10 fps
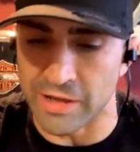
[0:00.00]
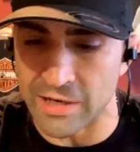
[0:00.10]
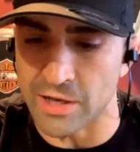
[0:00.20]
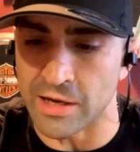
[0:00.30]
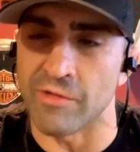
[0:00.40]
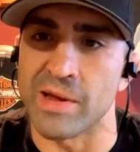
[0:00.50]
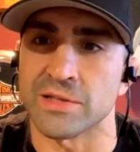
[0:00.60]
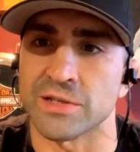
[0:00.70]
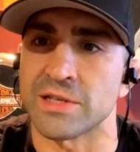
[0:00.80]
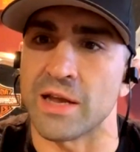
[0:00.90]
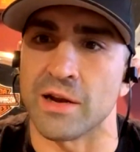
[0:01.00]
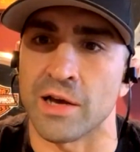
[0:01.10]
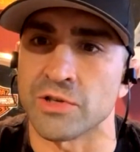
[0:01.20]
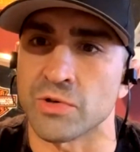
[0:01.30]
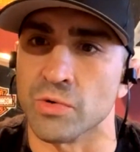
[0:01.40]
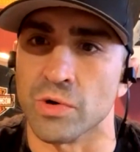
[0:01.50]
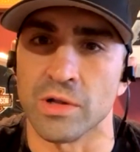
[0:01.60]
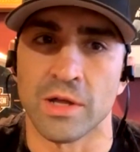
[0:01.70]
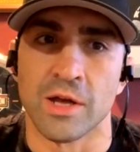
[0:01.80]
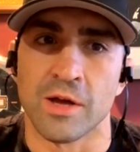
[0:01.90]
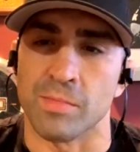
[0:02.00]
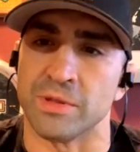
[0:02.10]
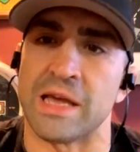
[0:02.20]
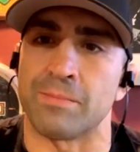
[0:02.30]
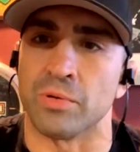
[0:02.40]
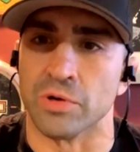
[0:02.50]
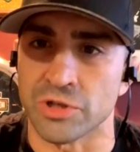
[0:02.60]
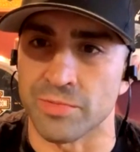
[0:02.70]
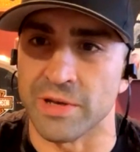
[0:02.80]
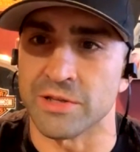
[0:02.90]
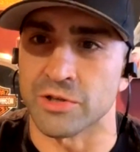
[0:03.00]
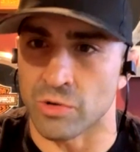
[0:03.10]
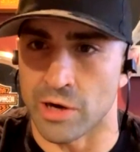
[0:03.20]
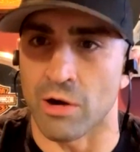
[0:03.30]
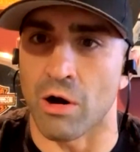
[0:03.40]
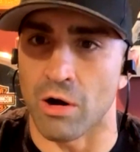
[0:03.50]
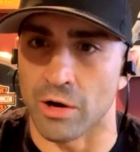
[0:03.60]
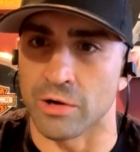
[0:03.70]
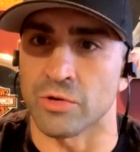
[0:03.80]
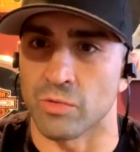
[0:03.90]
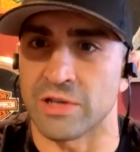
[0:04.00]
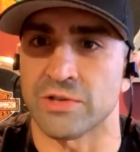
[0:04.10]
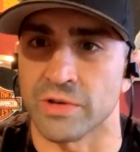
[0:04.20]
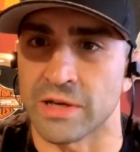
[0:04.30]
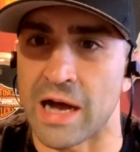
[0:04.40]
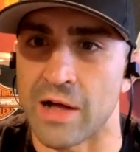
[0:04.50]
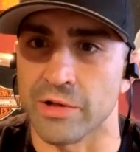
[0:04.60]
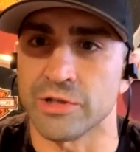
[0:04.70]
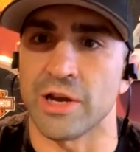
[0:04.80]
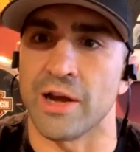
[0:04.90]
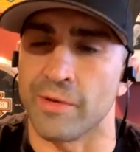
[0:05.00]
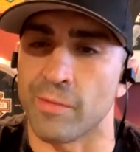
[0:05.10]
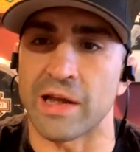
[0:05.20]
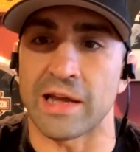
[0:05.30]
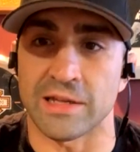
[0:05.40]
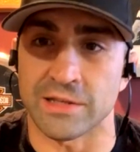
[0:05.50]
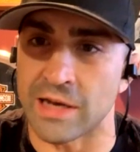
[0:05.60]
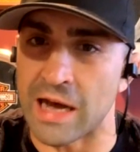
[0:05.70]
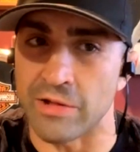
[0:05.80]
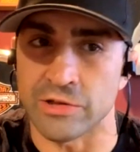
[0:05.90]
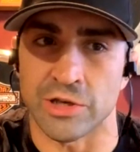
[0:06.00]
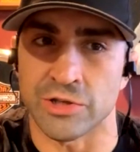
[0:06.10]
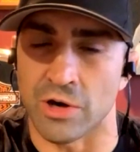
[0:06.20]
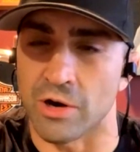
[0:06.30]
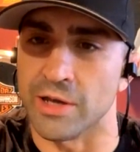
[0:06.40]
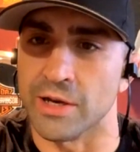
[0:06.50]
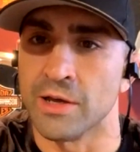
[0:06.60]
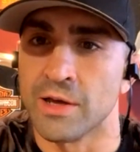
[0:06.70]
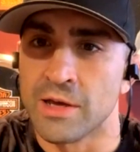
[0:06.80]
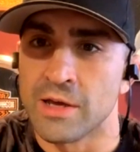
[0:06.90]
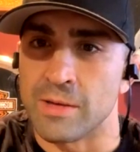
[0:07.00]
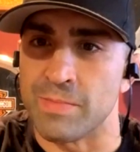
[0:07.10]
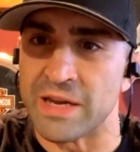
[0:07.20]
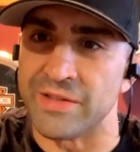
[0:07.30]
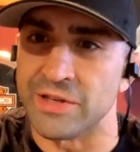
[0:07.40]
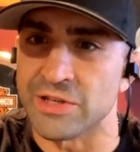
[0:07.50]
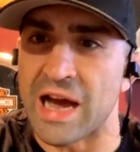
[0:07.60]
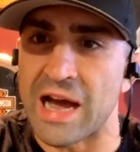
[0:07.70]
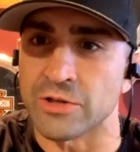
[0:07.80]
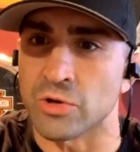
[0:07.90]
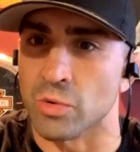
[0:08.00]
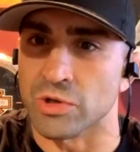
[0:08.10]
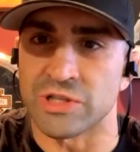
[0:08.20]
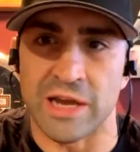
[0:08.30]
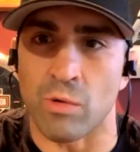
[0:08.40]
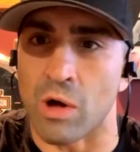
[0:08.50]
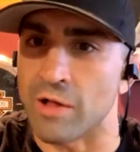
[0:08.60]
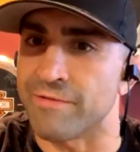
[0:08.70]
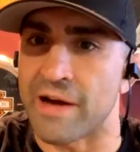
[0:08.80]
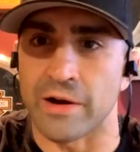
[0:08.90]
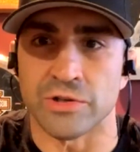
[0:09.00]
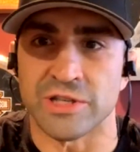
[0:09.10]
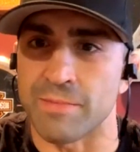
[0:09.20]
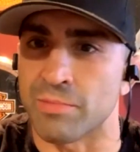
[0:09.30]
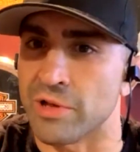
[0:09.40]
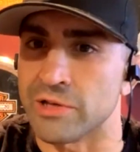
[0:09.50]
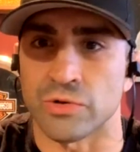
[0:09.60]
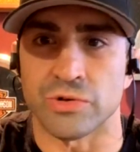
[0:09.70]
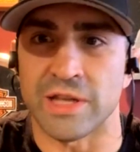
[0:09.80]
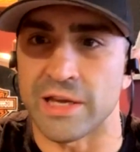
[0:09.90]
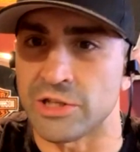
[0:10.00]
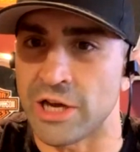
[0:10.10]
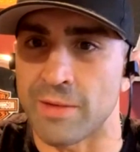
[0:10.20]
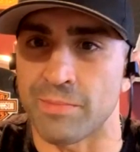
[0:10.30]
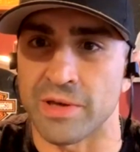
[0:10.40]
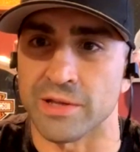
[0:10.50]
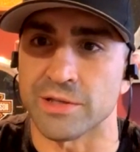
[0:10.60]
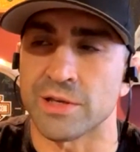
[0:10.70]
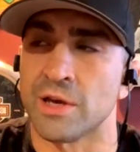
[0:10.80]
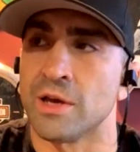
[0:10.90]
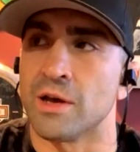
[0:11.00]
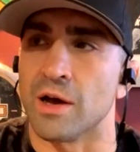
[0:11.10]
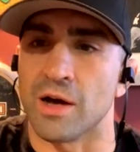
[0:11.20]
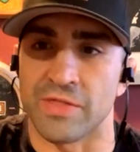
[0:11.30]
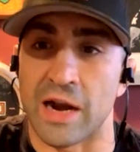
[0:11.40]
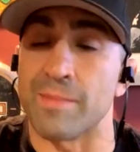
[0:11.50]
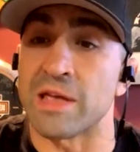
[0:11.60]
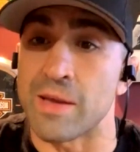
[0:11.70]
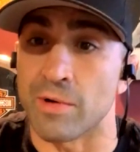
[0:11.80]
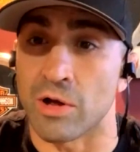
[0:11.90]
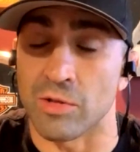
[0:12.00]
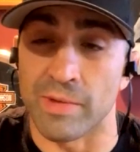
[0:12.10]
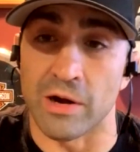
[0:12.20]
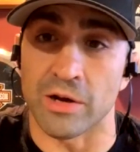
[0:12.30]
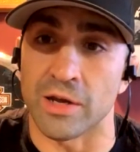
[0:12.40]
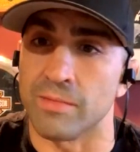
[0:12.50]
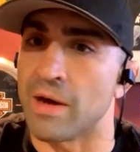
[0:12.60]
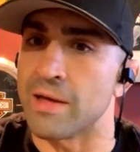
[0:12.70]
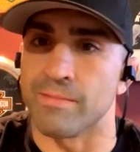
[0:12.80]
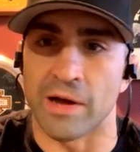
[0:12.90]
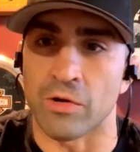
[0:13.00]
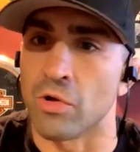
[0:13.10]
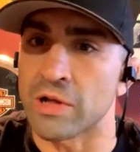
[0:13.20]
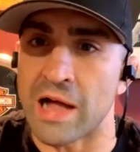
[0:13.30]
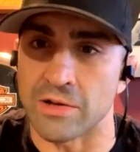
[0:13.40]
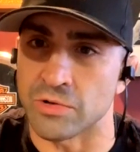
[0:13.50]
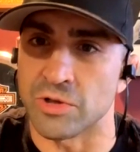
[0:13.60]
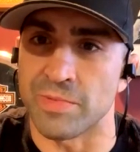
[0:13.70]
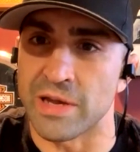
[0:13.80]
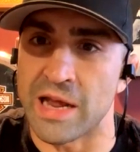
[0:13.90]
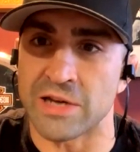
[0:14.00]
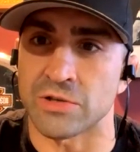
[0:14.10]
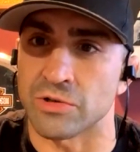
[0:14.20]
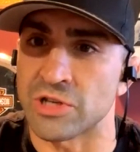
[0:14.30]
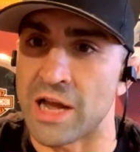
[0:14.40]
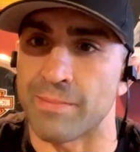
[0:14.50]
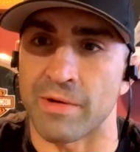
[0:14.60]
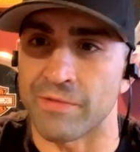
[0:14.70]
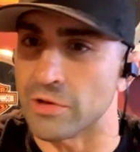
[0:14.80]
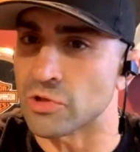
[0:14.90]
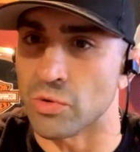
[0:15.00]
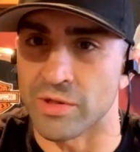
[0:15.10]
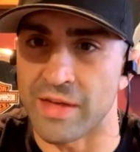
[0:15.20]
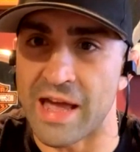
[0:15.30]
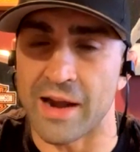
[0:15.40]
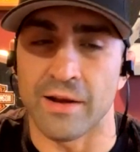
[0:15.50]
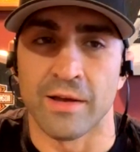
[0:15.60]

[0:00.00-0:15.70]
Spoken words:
like I said, I never made it to state in high school, but that pushed me to train harder, to wrestle in college. And then when I got to college, I started beating these guys who were state qualifiers, state placers, state champions. Then I became an All-American. My goal in college was to be a national champ. I fell short of that.